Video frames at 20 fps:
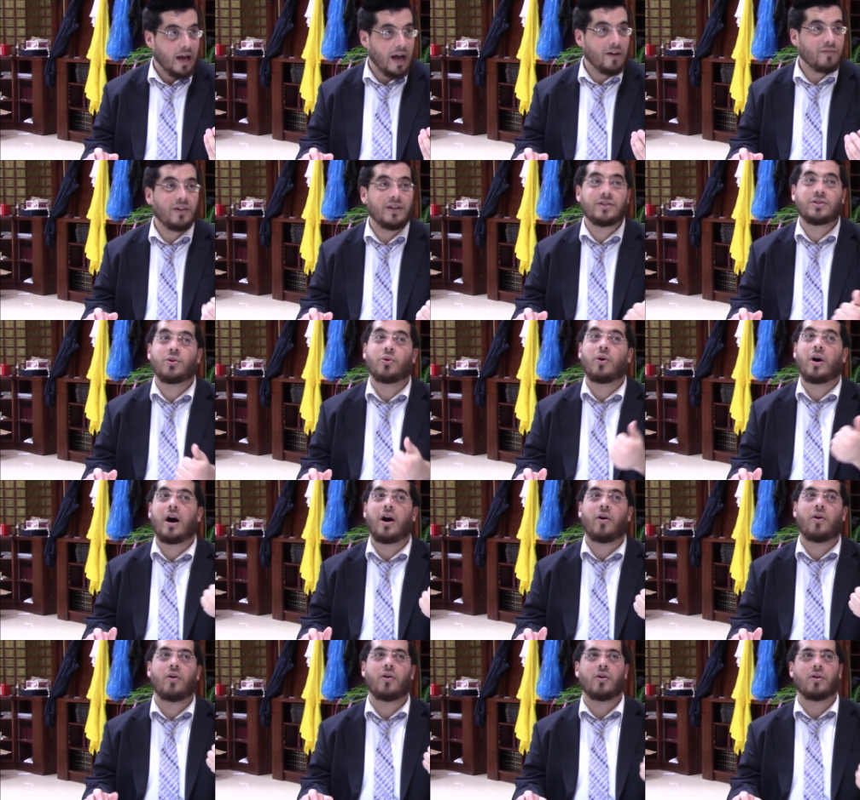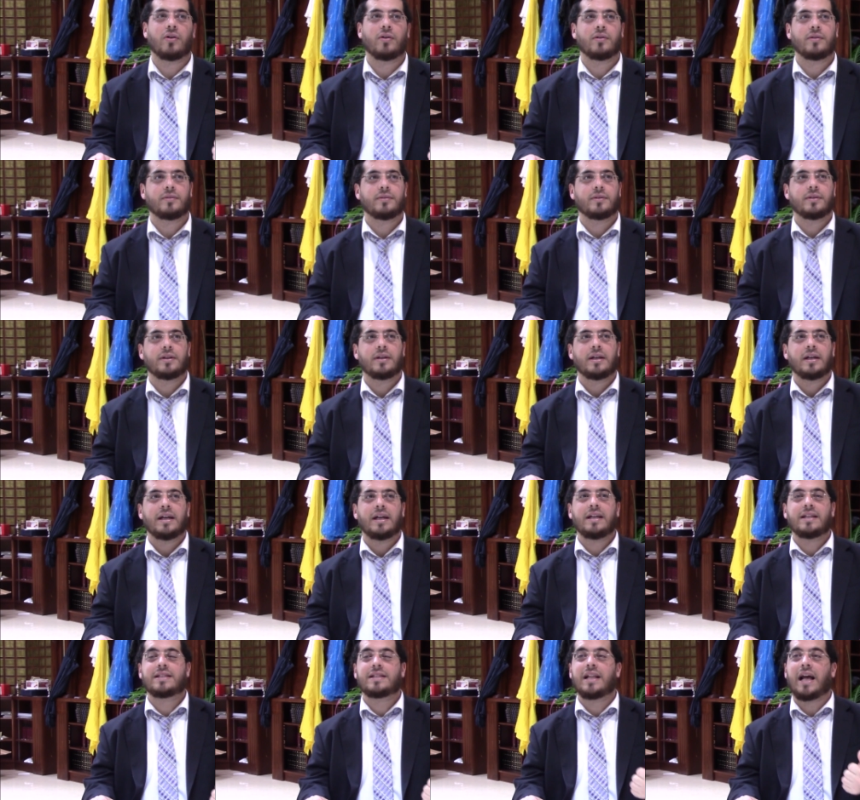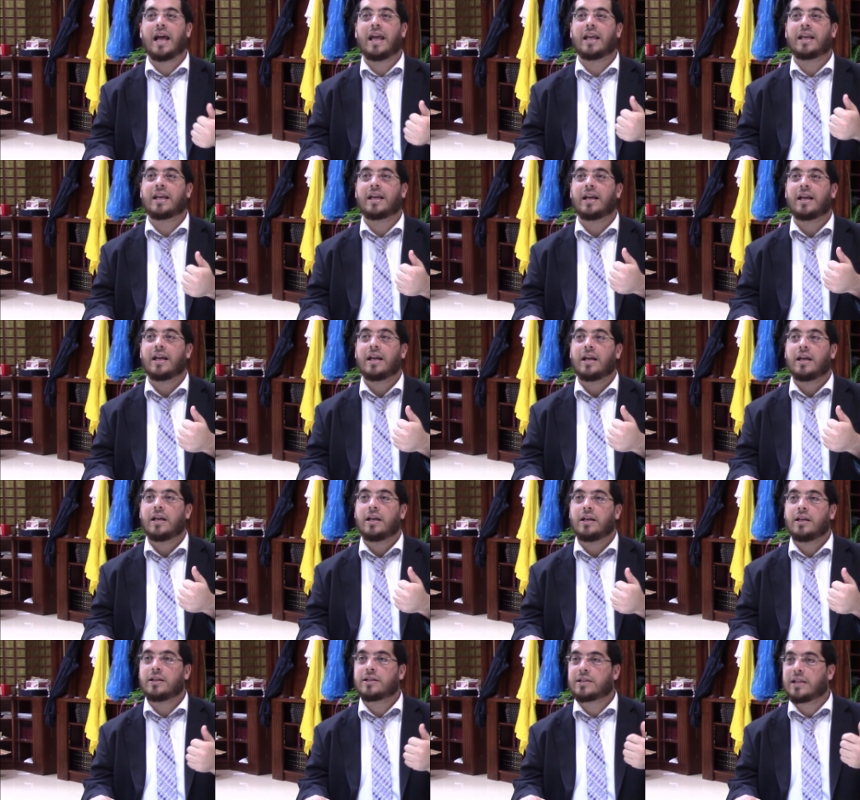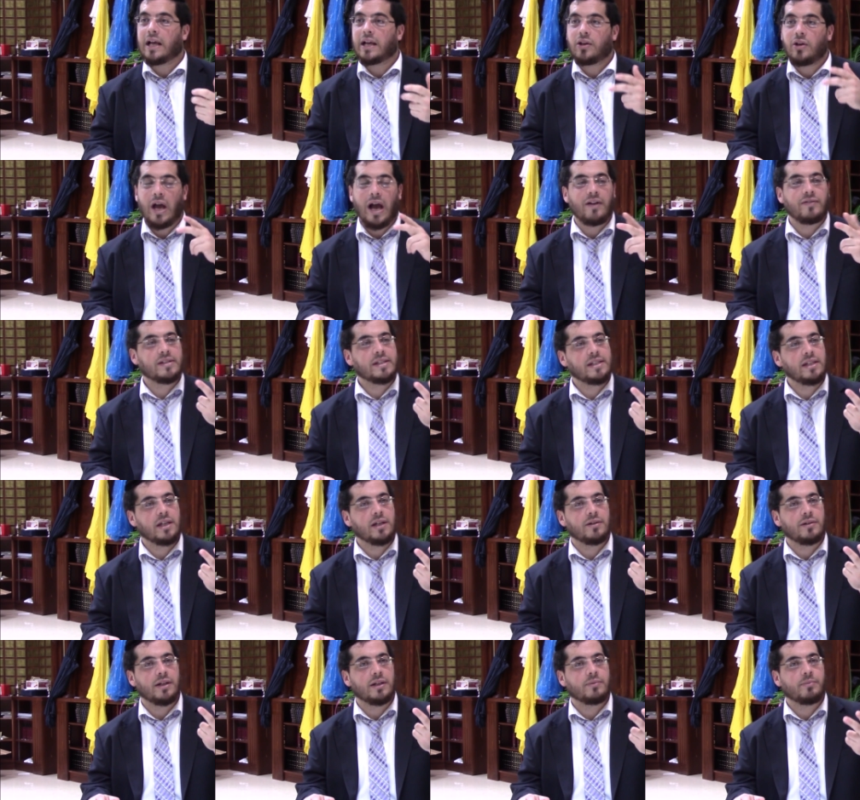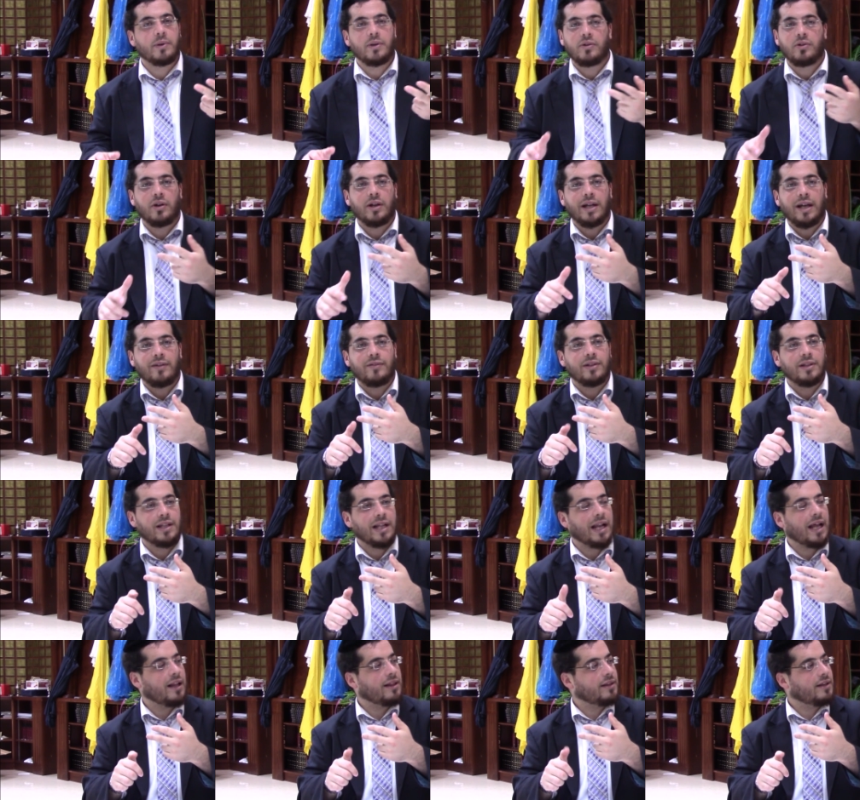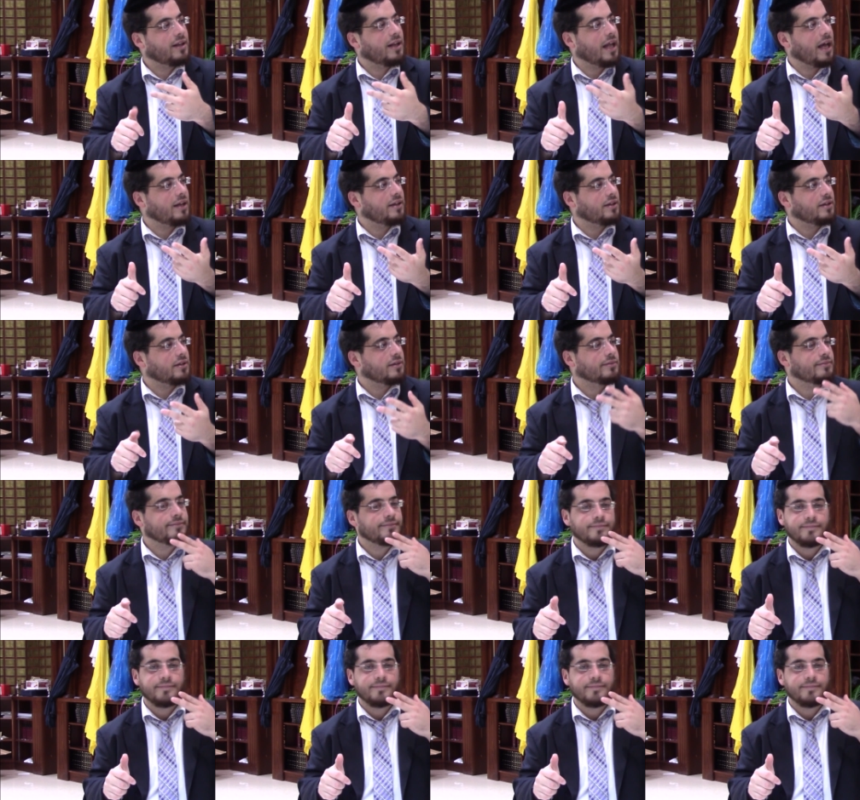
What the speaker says: Aval Torah or. It's like you have a cigarette, but you don't have a lighter.